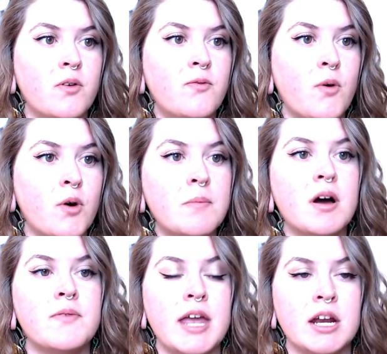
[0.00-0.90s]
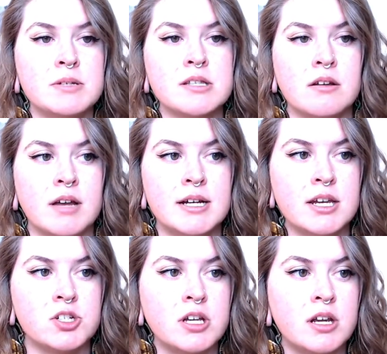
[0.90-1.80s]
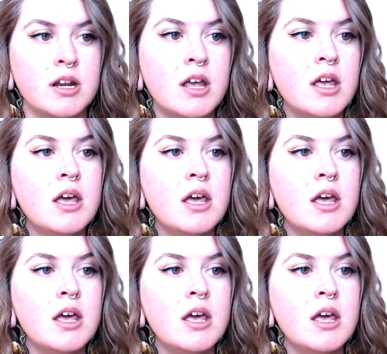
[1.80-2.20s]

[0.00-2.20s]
form of cannabis legalization.